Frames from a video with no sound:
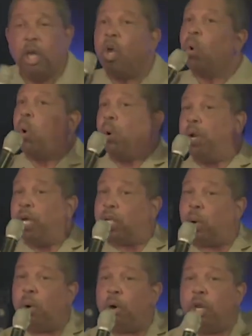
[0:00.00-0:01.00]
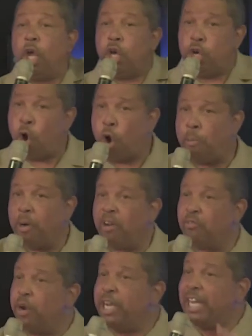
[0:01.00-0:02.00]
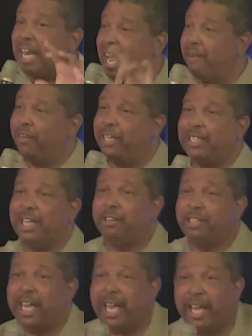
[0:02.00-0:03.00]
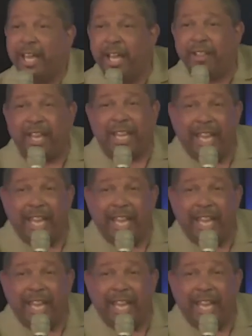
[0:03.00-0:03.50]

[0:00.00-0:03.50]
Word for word: quote unquote normal of reading it every single day. They get